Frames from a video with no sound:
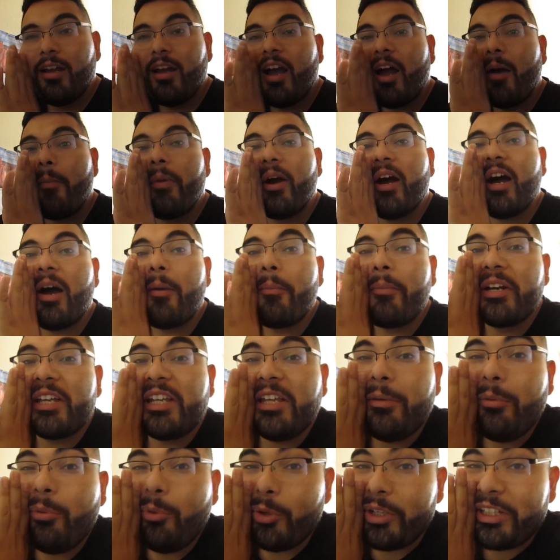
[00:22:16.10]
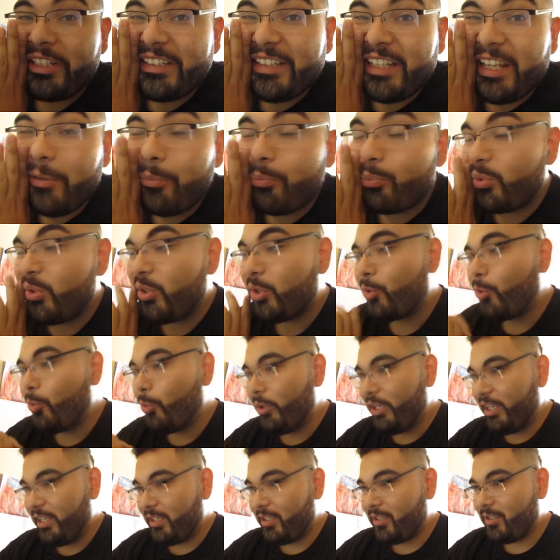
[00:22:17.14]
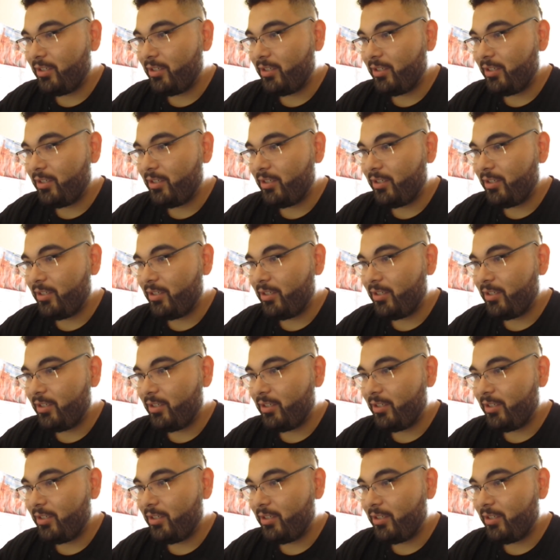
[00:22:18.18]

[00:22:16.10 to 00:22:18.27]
I'm gonna give you a tip real quick.